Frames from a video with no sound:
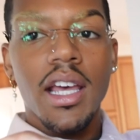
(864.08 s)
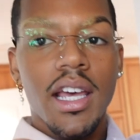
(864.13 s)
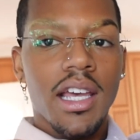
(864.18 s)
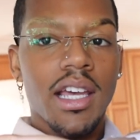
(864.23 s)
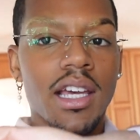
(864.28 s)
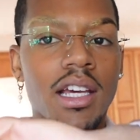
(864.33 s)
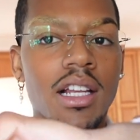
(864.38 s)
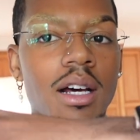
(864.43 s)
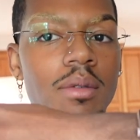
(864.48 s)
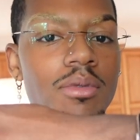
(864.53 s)

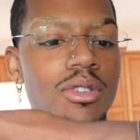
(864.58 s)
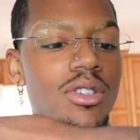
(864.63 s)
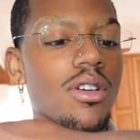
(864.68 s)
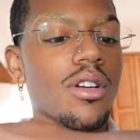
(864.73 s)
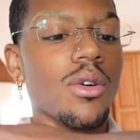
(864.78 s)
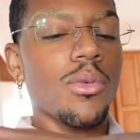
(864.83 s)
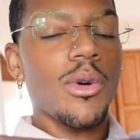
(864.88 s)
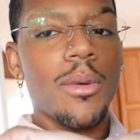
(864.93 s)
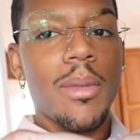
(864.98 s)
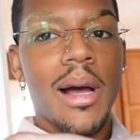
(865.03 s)
And I'm just
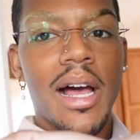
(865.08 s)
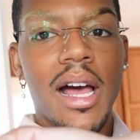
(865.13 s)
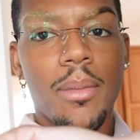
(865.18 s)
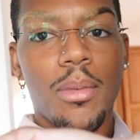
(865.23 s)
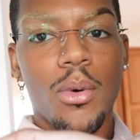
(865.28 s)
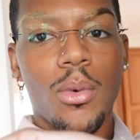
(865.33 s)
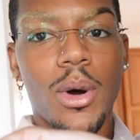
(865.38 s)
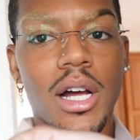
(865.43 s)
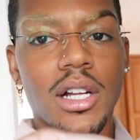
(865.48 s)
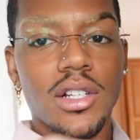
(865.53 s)
gonna wear my
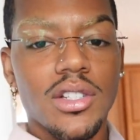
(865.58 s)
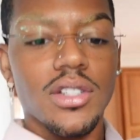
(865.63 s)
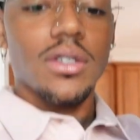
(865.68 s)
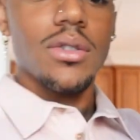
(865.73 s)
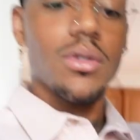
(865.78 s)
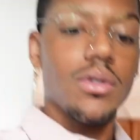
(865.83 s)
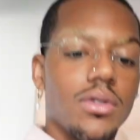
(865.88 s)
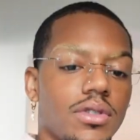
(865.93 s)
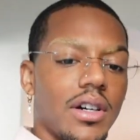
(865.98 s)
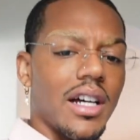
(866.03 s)
Apple Watch.
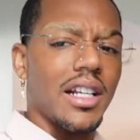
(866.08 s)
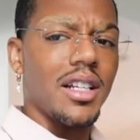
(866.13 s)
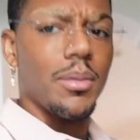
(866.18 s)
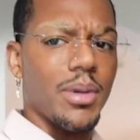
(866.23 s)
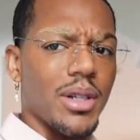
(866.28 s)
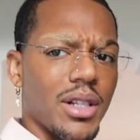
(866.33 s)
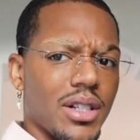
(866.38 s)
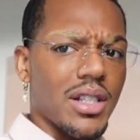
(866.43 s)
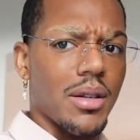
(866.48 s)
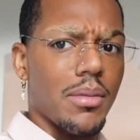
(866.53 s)
Oof, I need to
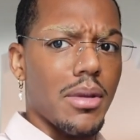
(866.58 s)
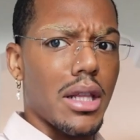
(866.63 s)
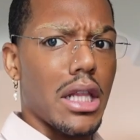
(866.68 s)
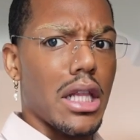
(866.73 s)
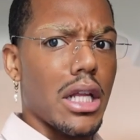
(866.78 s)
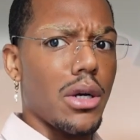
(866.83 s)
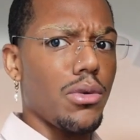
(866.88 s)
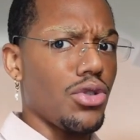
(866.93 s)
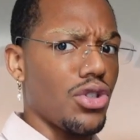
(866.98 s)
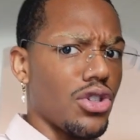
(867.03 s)
put on some
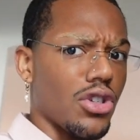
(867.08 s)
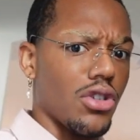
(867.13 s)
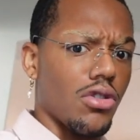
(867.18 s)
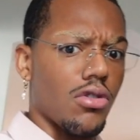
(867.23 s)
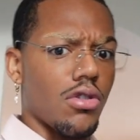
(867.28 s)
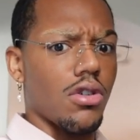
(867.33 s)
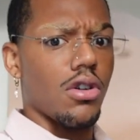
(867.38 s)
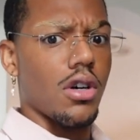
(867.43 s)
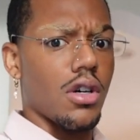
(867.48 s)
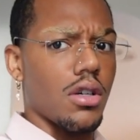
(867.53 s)
lotion,
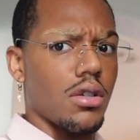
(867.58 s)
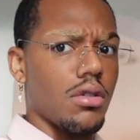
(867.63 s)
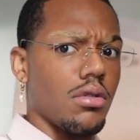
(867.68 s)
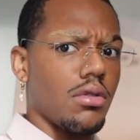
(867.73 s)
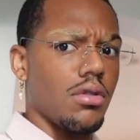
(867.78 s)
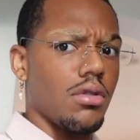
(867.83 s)
girl.